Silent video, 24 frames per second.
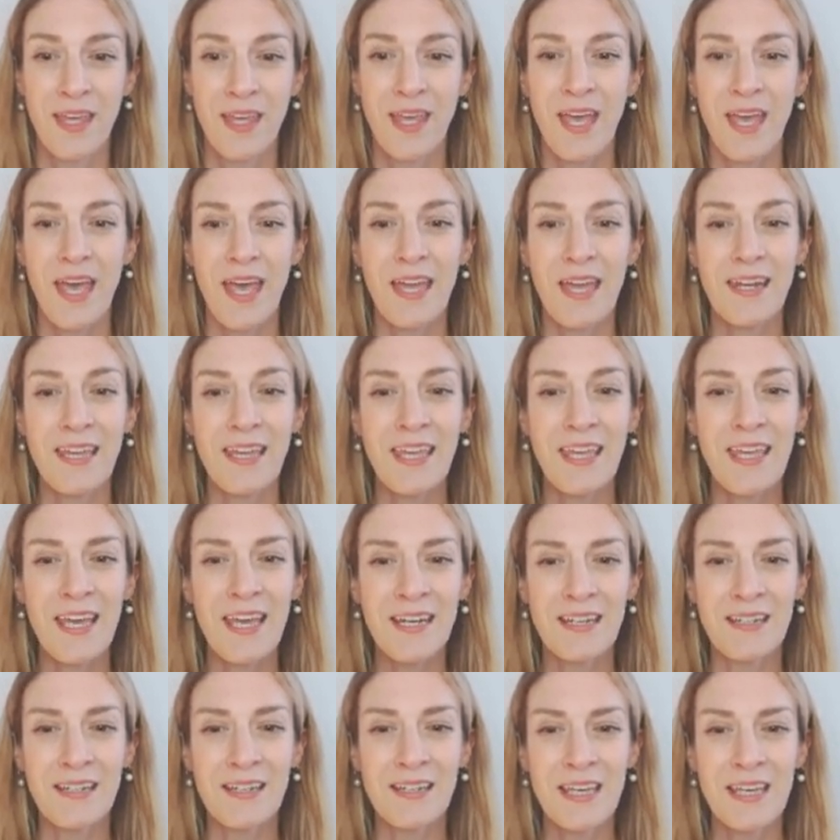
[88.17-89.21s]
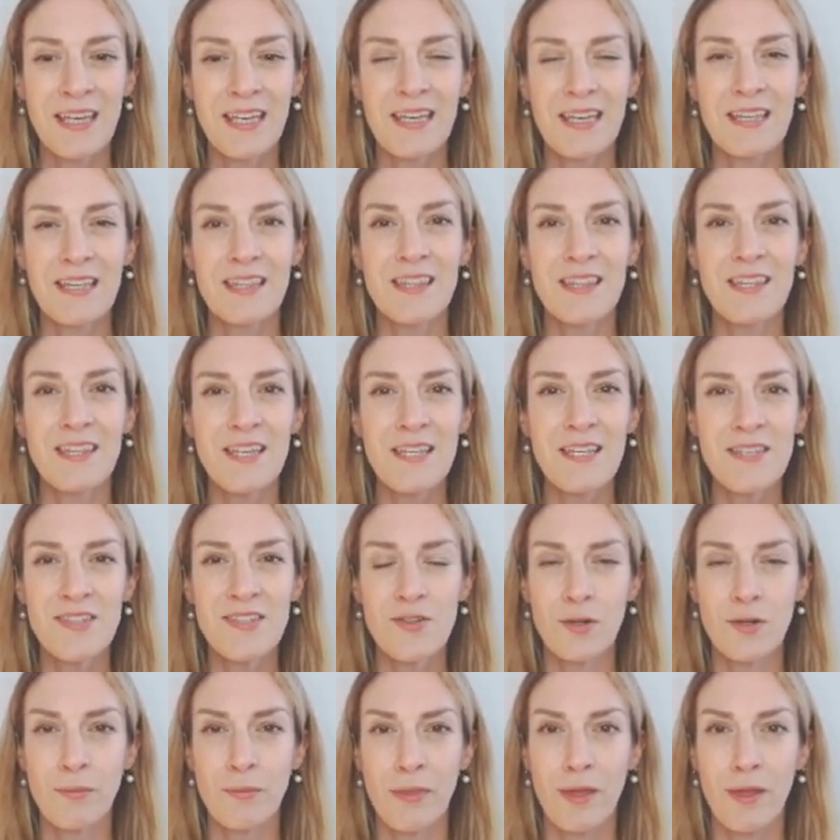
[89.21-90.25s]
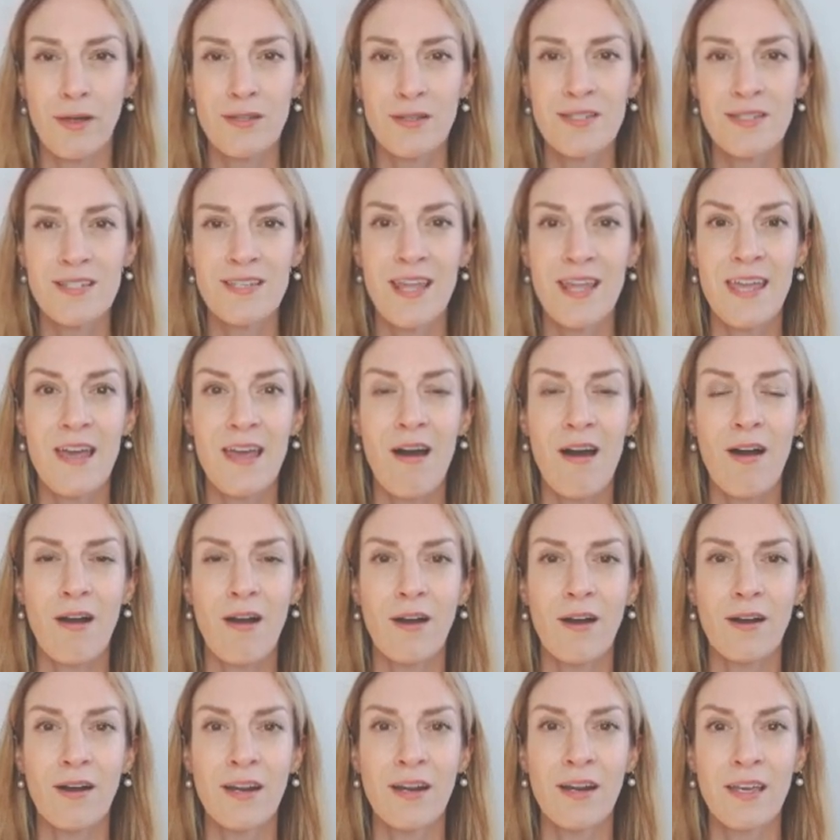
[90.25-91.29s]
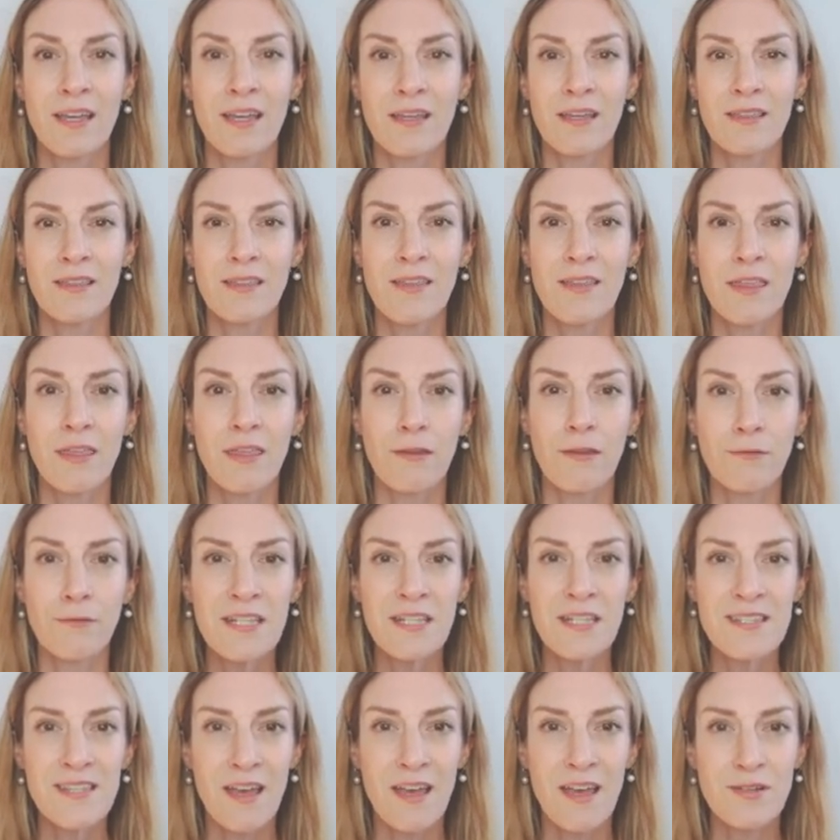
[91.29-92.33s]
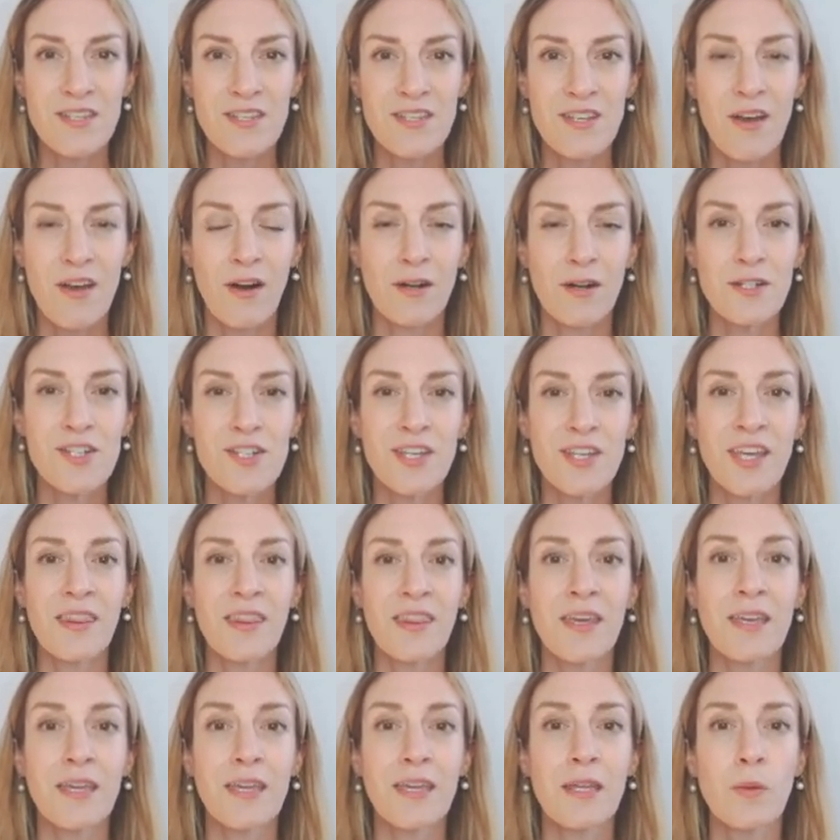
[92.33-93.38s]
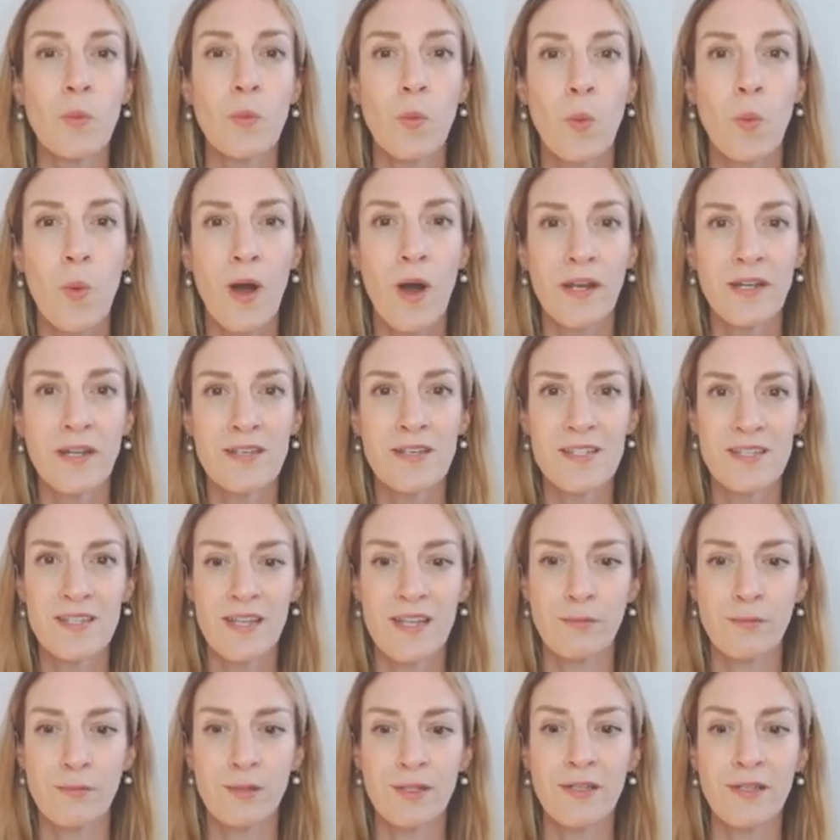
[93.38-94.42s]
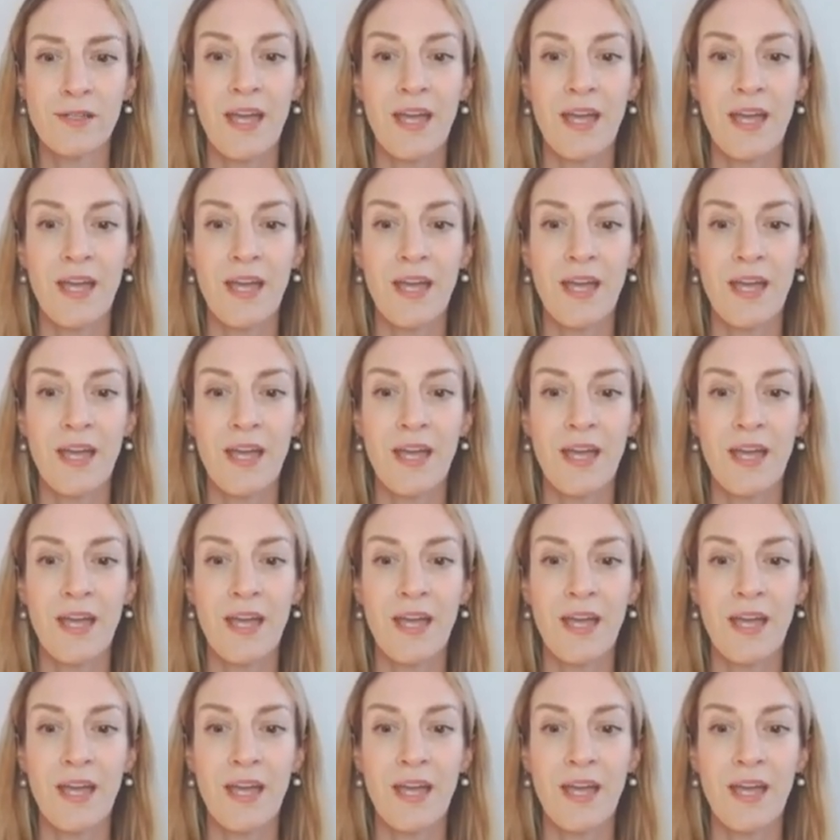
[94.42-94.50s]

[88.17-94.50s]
And again, these triphthongs, the three sounds are together in one syllable,